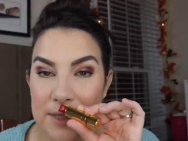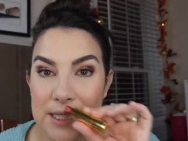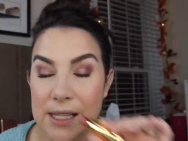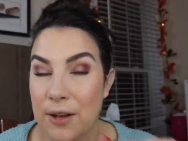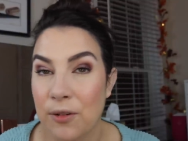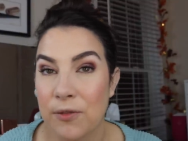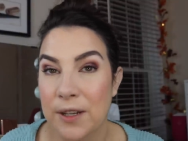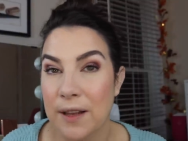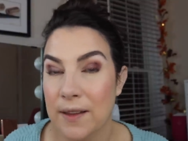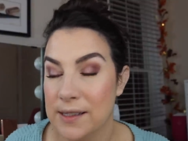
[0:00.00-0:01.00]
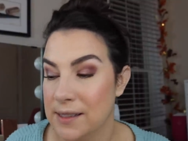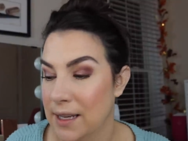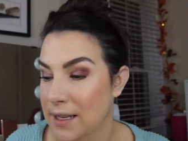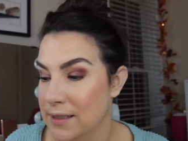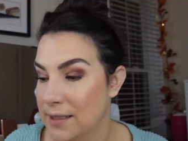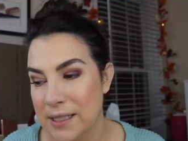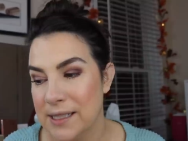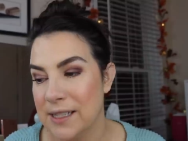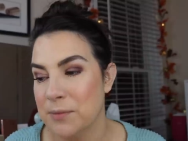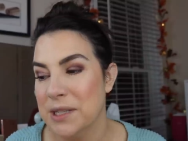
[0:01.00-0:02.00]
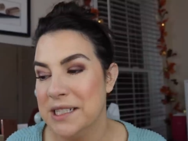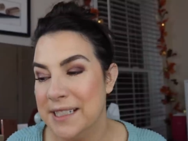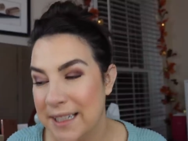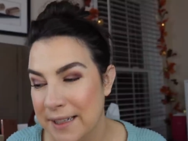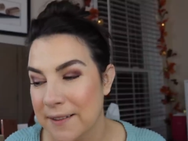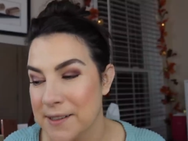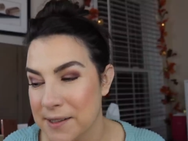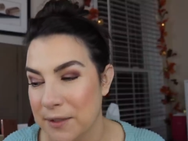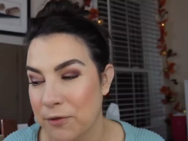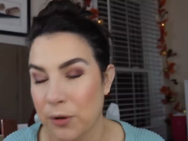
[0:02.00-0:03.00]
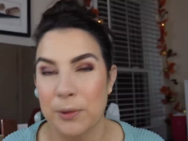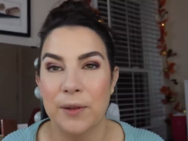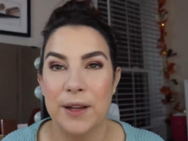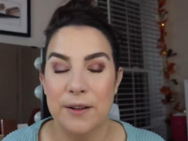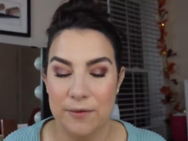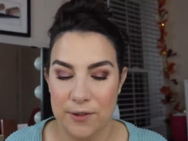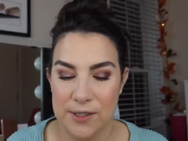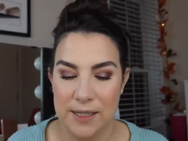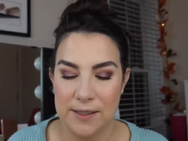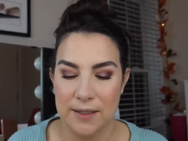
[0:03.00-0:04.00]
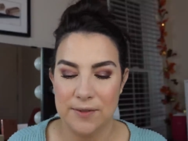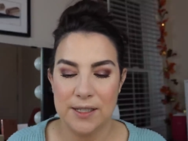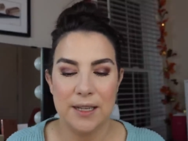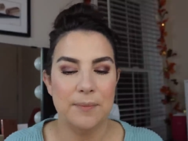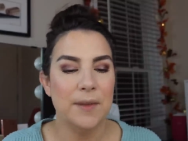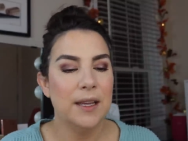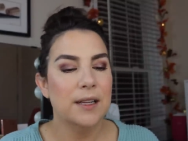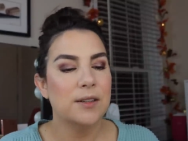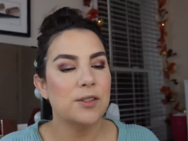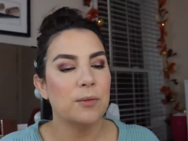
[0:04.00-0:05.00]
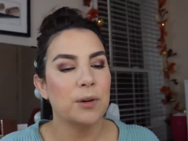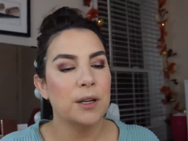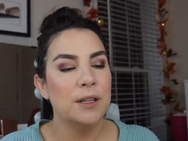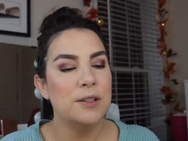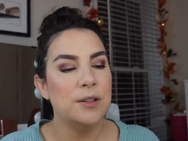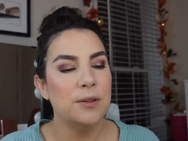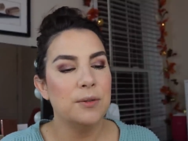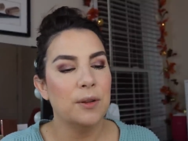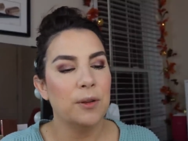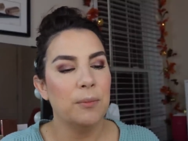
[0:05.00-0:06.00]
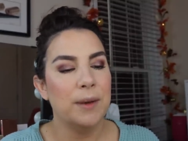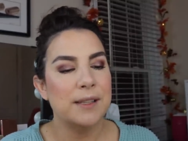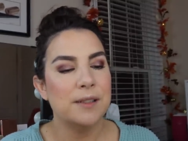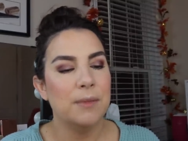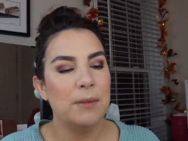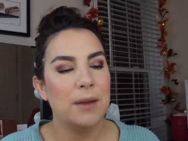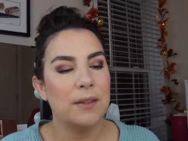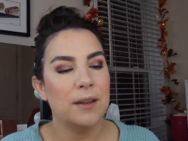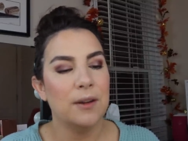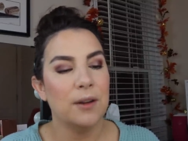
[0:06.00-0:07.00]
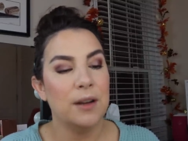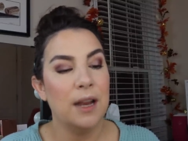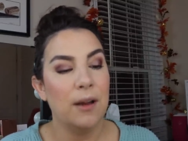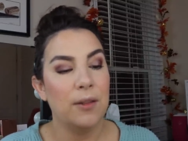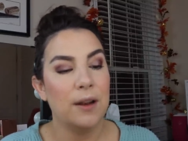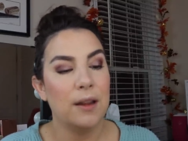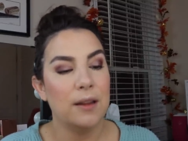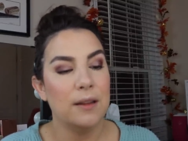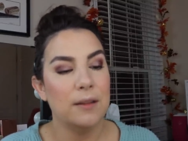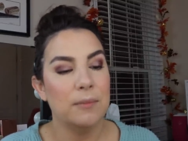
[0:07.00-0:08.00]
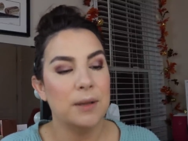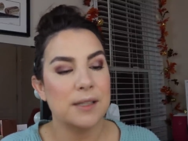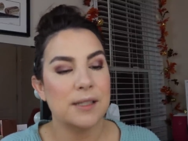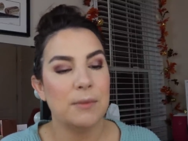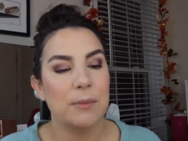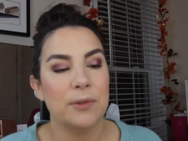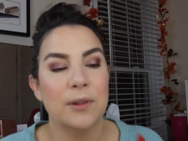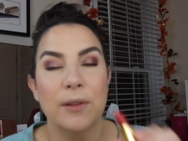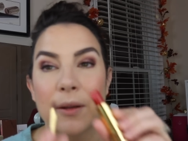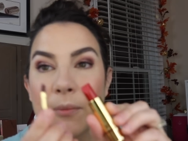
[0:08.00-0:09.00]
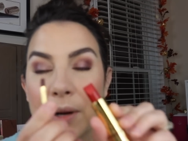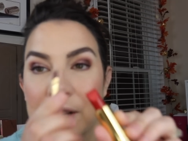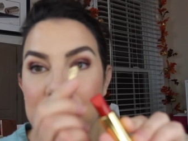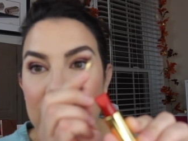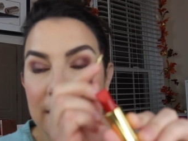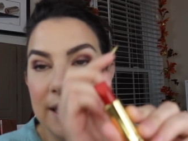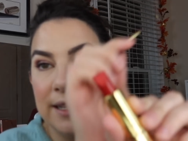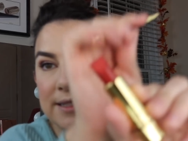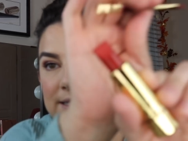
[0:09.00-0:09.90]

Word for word: subtle vanilla scent. It says meticulously formulated for sensitive skin. So we're gonna do the little Besame method here. Now that I pick some up with the lip brush, I can